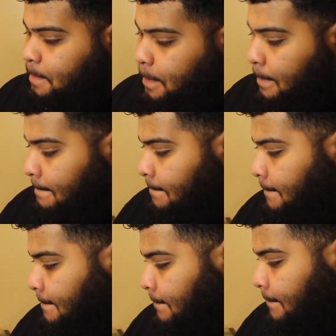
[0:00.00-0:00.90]

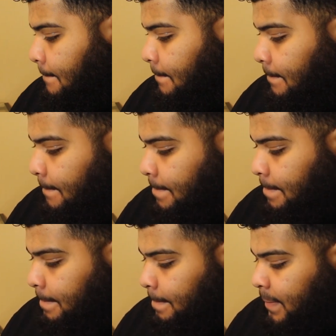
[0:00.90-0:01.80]
(no one is talking)